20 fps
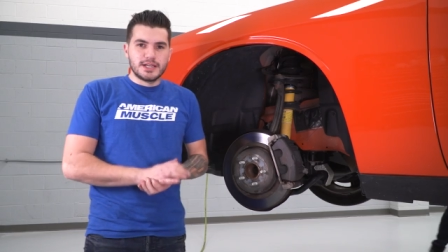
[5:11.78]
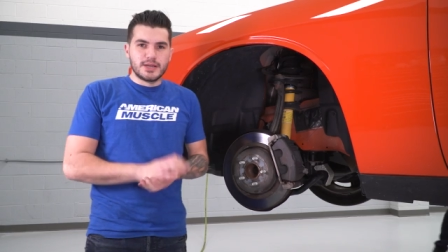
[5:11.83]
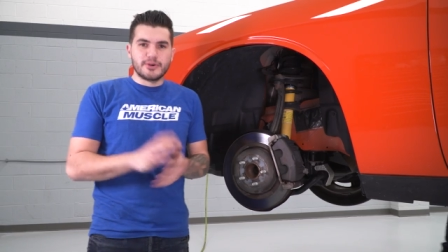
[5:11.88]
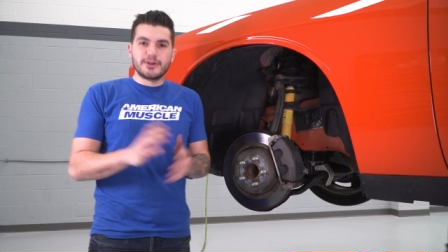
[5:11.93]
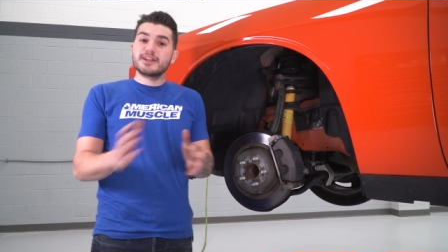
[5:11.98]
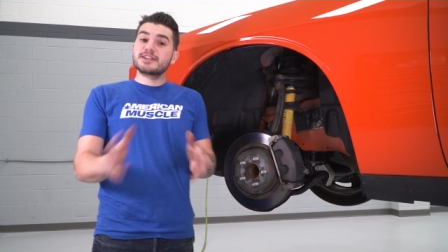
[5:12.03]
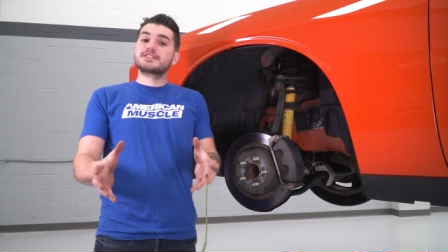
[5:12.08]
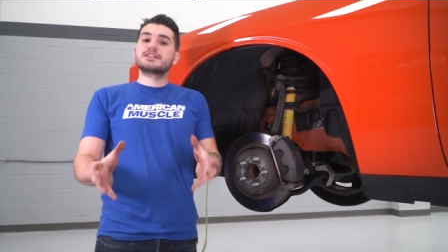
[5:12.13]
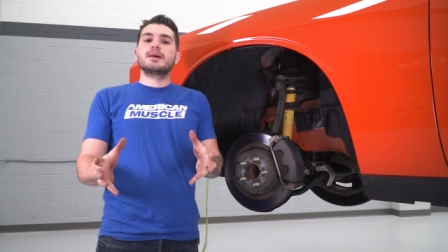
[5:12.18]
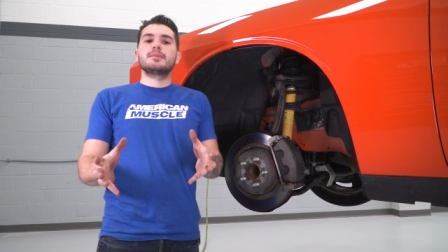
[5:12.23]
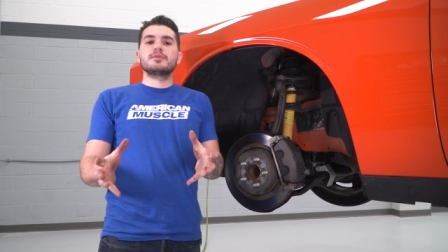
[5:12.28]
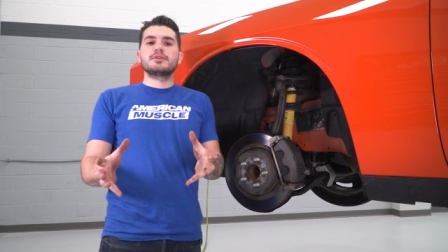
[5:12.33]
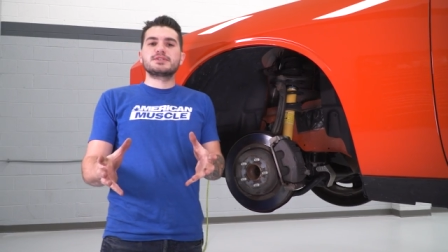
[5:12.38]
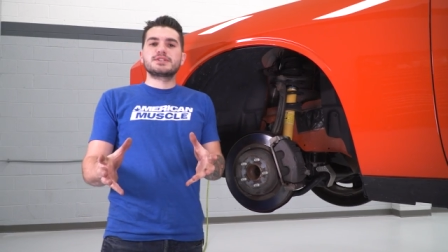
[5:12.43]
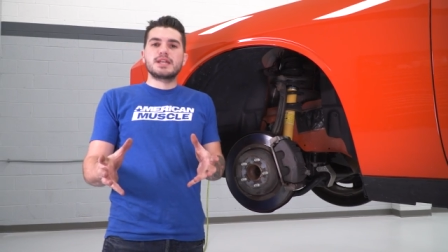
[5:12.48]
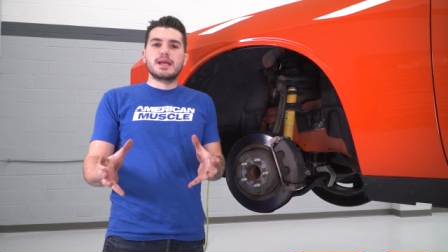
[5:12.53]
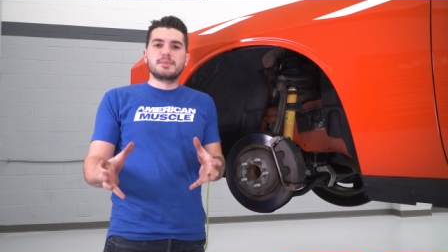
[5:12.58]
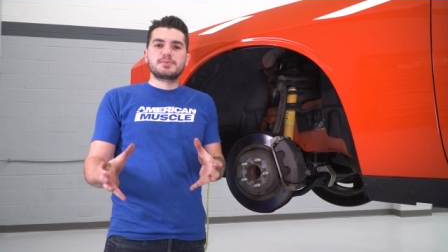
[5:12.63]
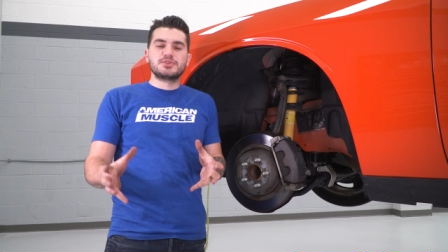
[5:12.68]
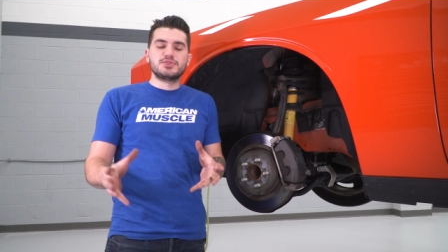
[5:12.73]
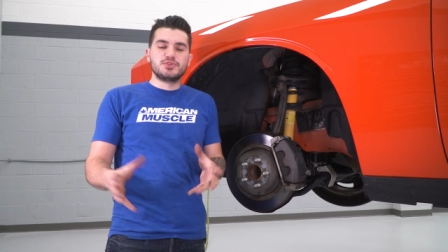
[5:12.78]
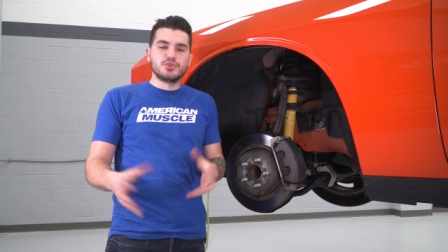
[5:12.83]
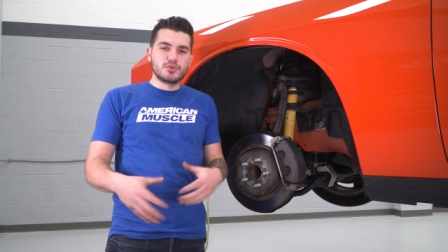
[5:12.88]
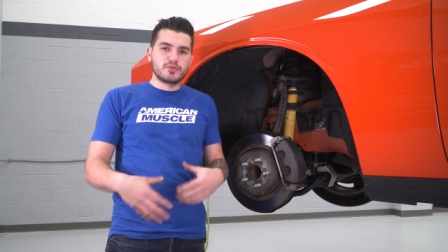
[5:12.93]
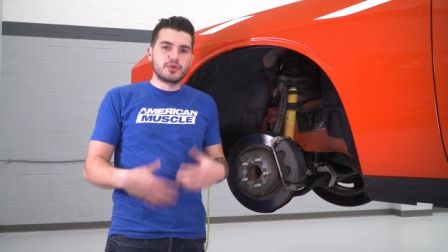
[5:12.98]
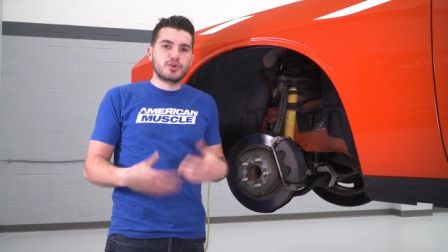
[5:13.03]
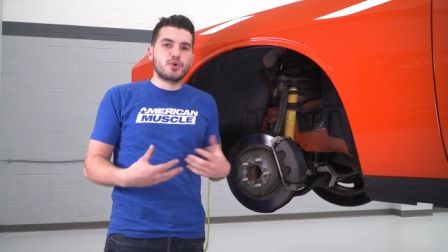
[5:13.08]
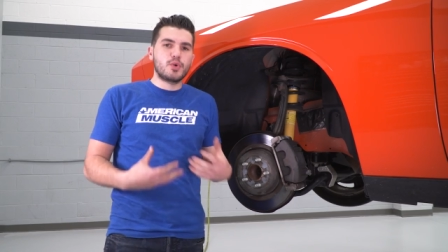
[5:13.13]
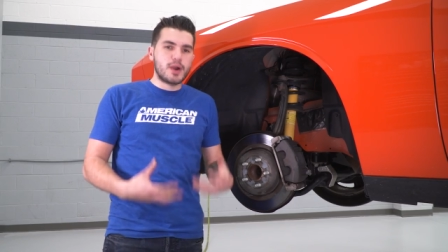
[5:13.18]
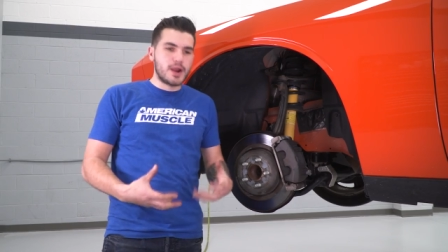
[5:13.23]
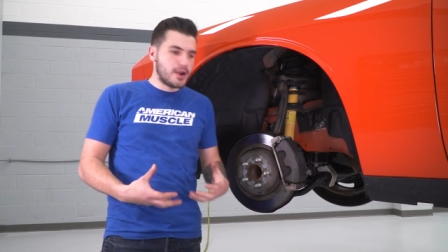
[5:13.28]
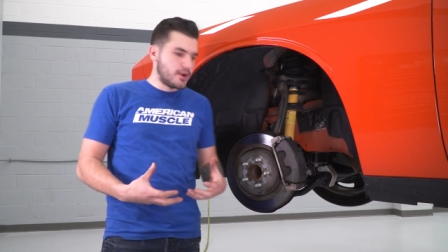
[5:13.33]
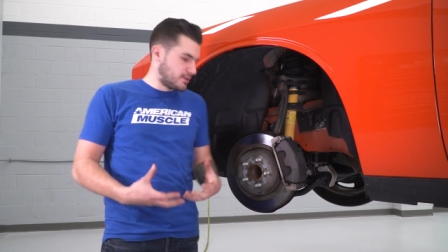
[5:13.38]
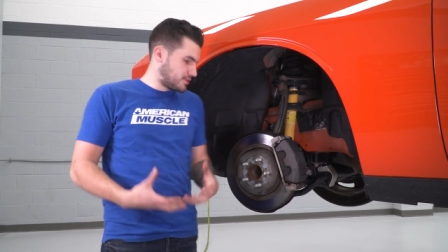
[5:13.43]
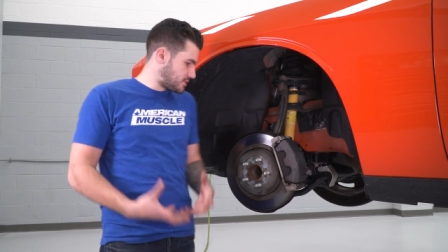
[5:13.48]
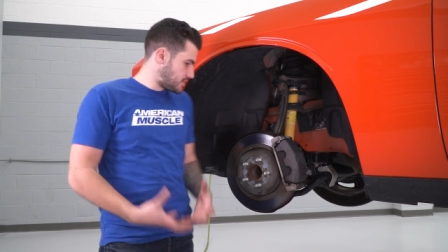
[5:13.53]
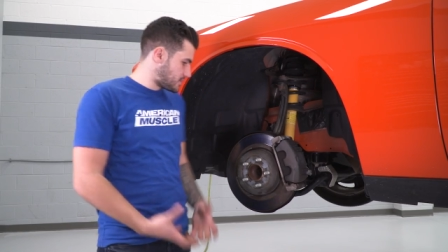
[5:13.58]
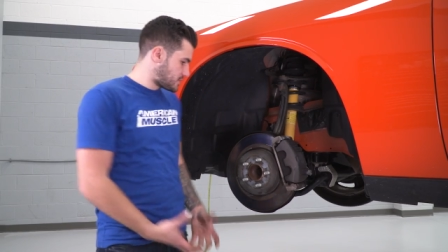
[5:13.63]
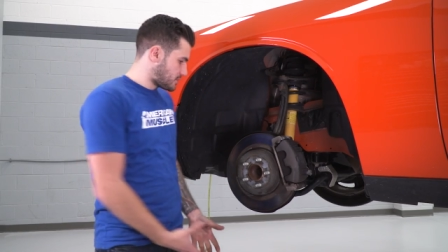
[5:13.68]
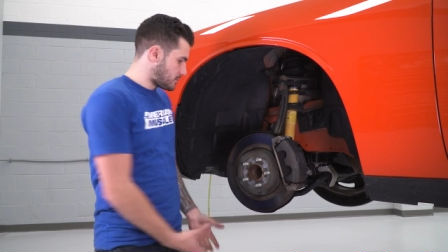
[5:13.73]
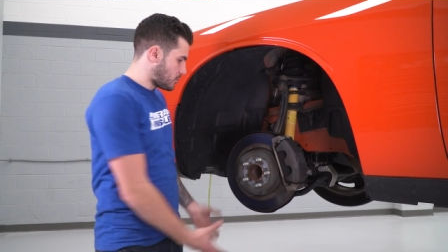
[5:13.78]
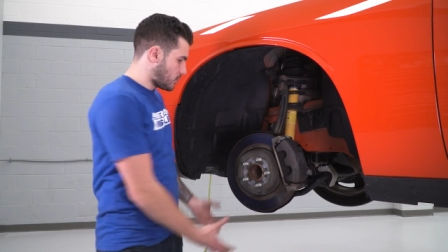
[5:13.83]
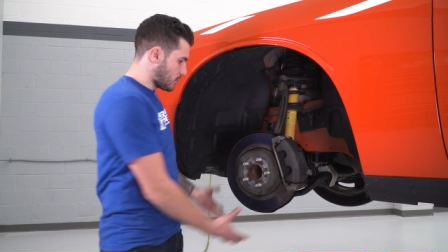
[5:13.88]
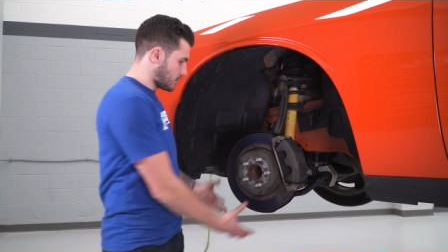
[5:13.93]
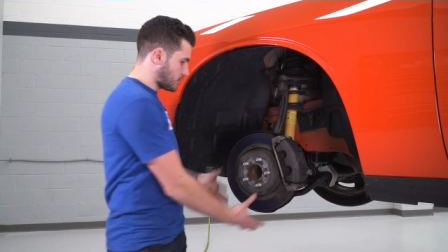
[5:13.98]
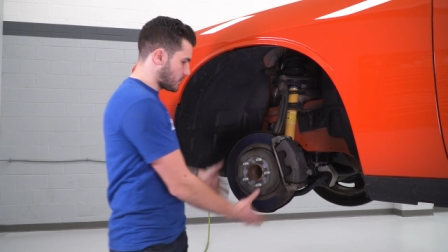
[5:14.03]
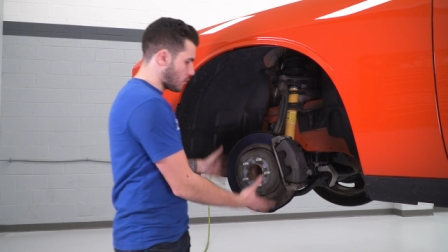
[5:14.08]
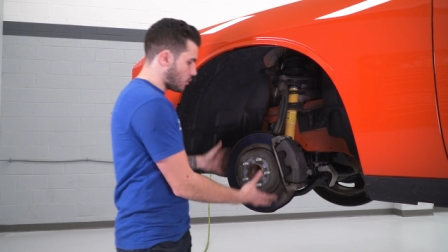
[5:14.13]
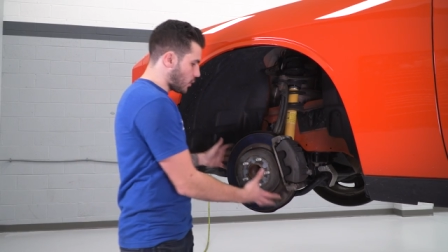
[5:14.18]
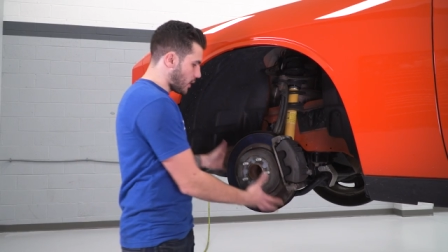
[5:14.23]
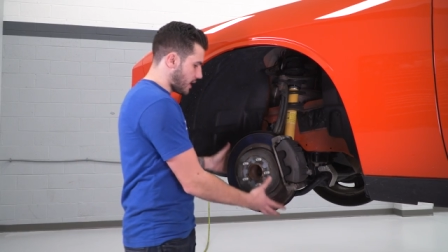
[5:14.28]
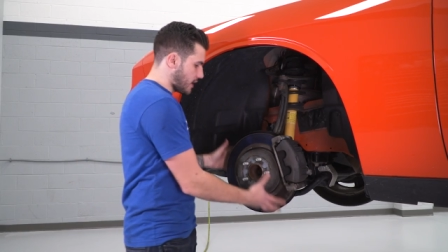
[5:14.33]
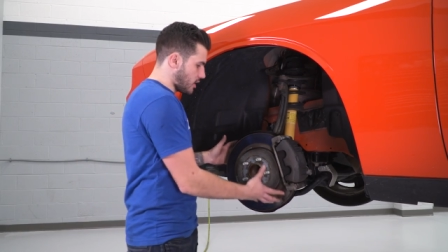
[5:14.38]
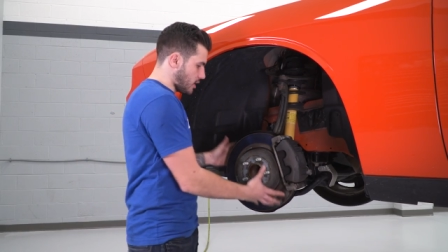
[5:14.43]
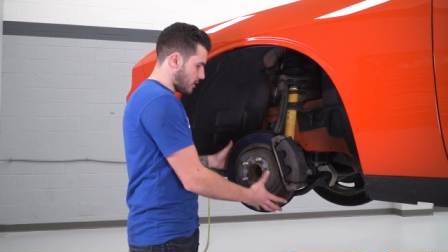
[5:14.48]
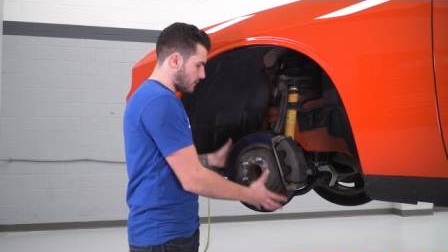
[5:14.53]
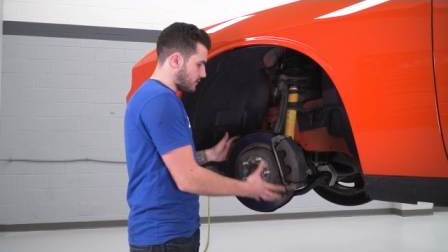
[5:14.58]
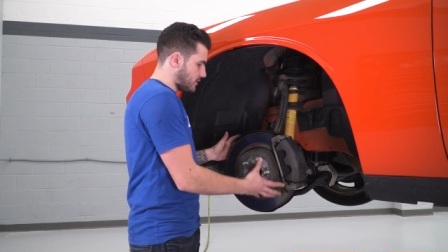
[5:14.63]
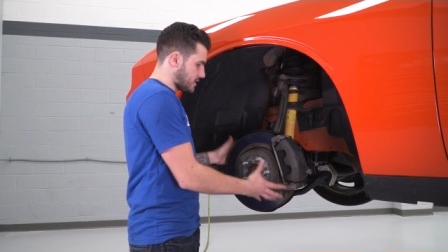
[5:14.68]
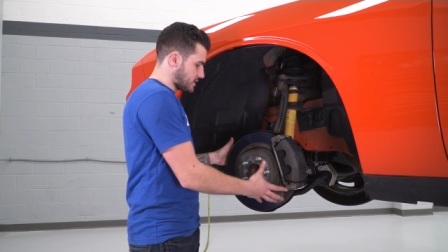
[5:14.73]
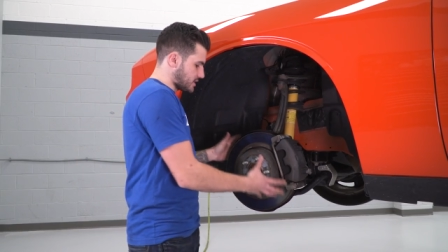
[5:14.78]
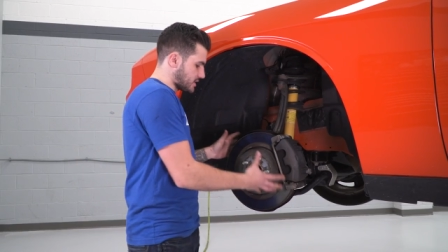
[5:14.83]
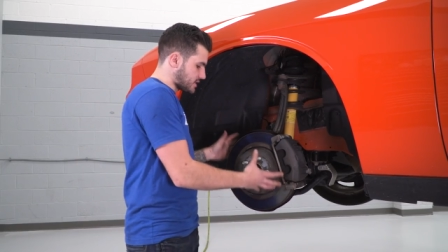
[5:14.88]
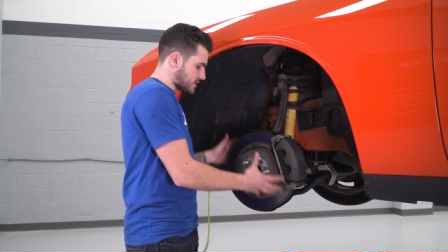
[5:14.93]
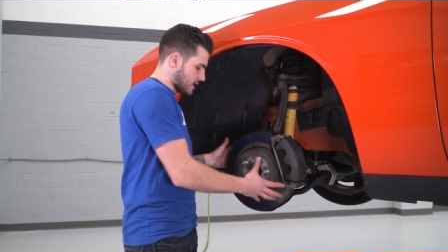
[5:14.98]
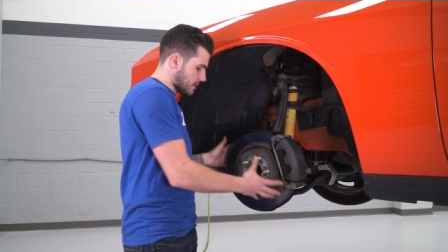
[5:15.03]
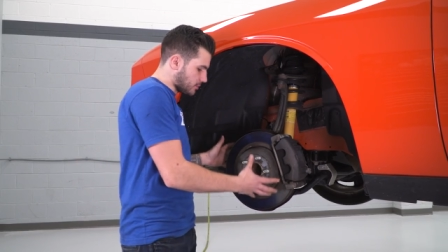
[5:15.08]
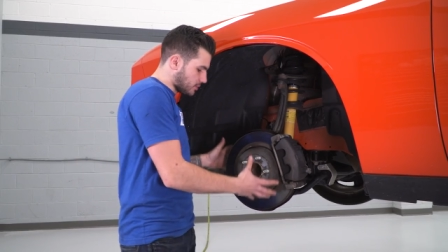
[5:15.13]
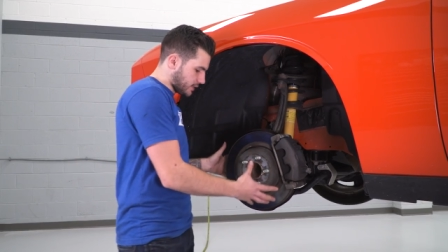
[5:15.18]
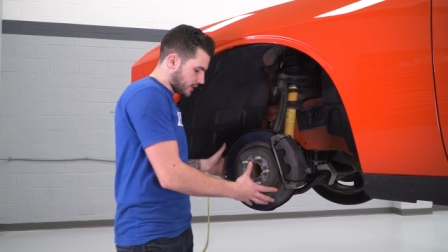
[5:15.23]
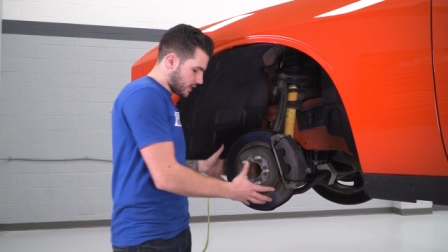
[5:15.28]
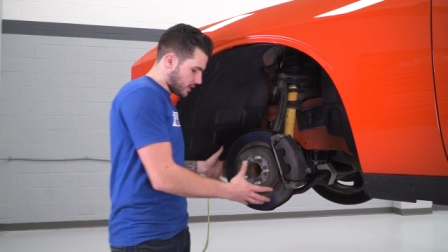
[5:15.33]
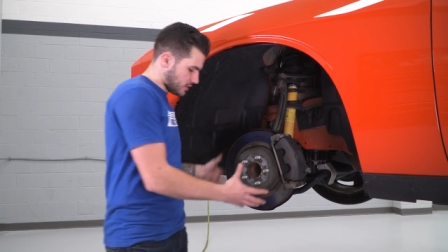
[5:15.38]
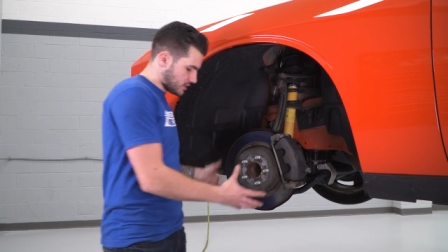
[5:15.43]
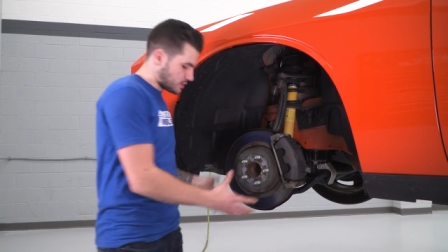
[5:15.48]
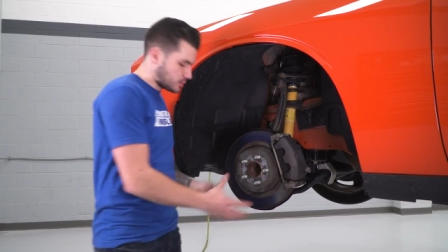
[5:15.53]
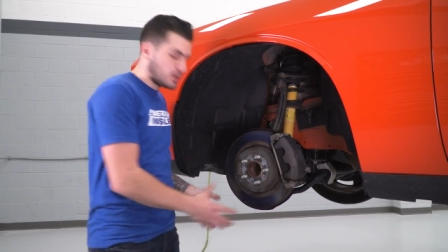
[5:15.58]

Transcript: Now our next couple of steps do require us to support the weight of this assembly here.